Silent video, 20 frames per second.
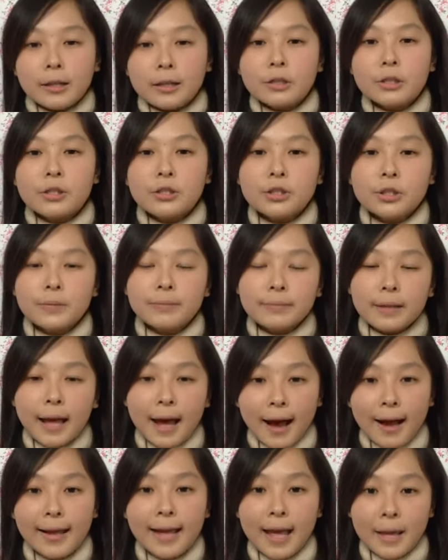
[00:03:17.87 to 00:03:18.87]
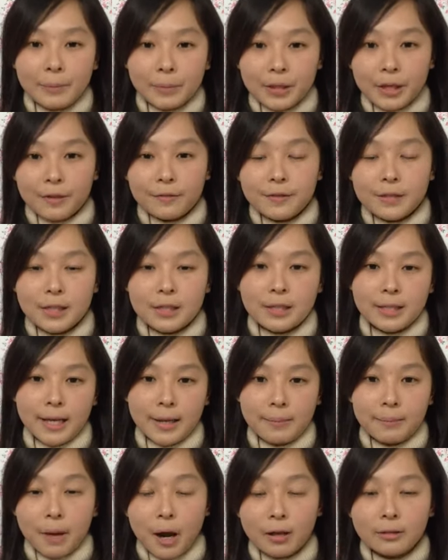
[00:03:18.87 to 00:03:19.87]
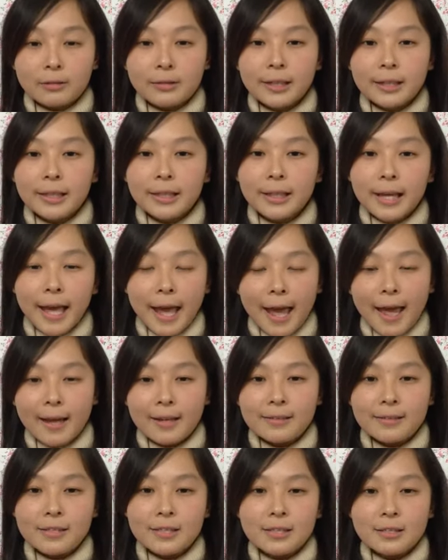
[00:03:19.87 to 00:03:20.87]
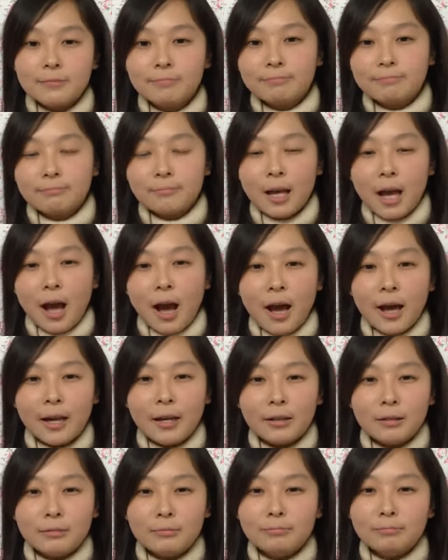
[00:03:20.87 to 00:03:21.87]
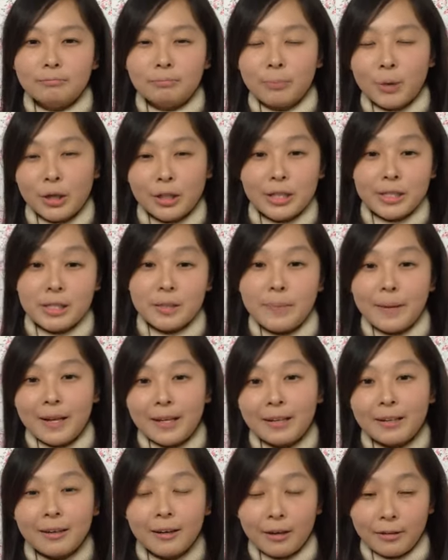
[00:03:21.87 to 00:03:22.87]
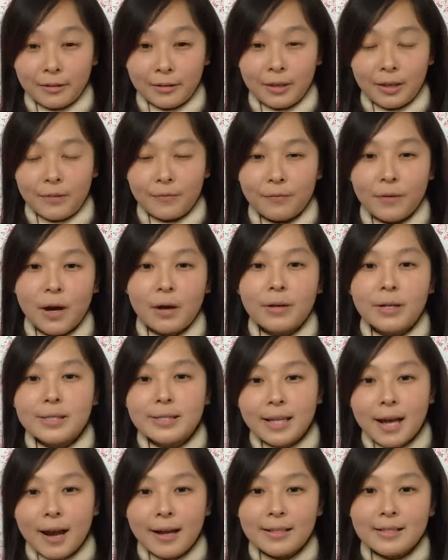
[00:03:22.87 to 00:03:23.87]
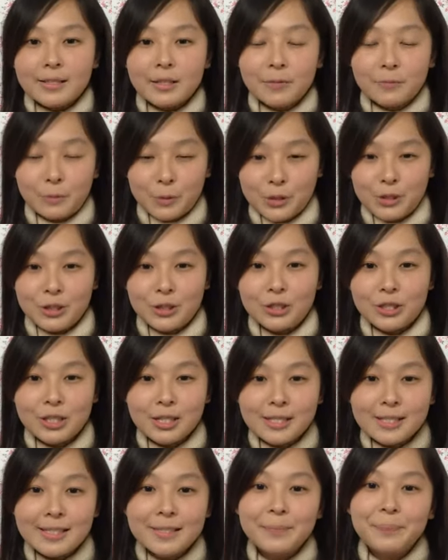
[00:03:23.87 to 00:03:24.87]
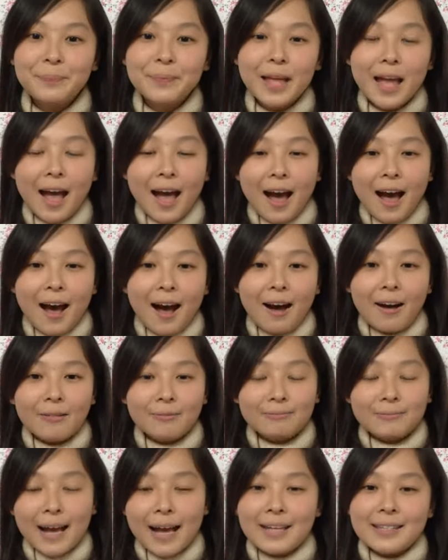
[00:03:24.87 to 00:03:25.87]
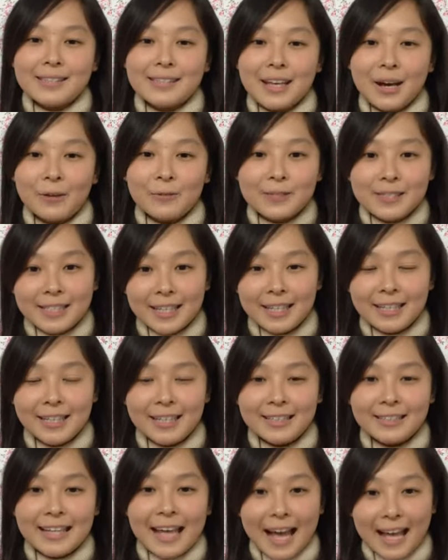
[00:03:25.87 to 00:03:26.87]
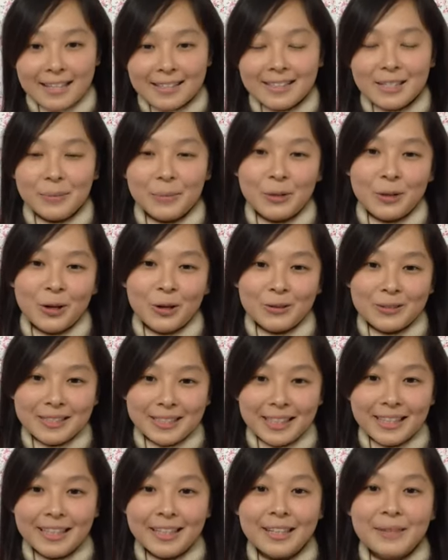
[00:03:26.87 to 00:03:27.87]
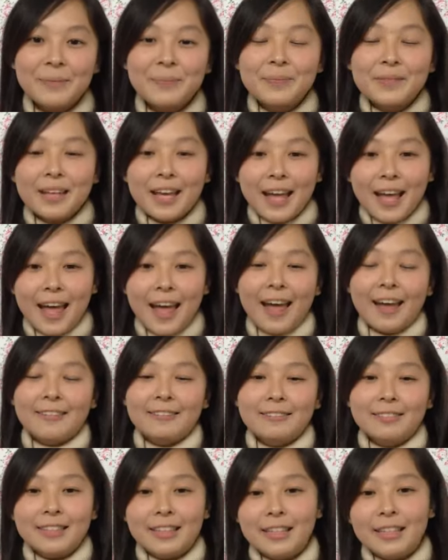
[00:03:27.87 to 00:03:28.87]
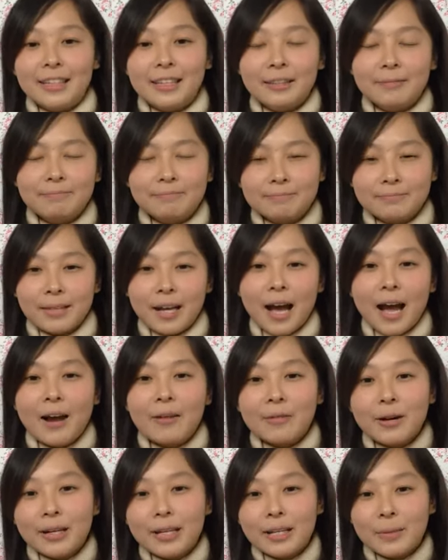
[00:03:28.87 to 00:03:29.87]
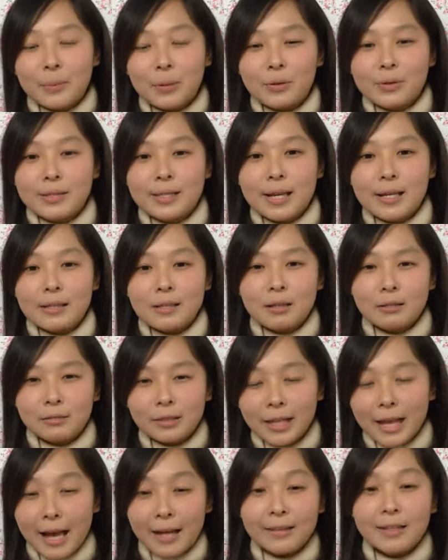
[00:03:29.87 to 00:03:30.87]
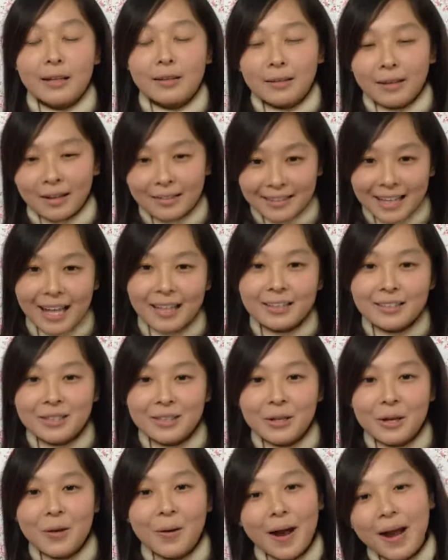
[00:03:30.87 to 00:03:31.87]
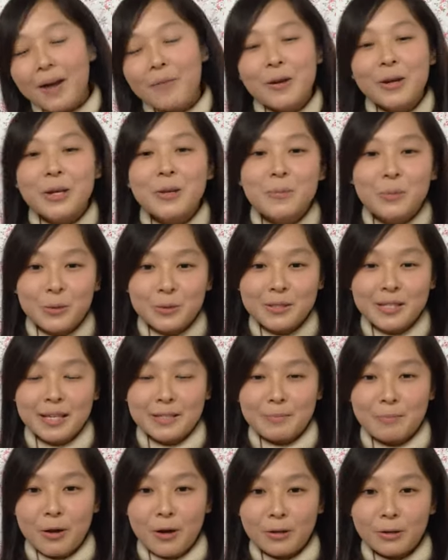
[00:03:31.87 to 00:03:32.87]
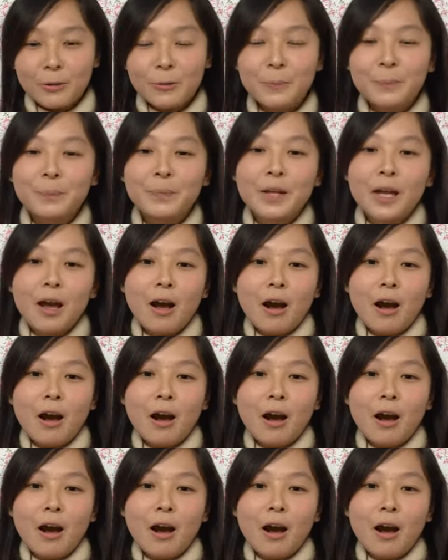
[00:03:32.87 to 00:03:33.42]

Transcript: In addition, I am gifted in modeling and I participating in various kinds of researches. I self-studied SWOT and the hierarchy process, the analytical hierarchy process model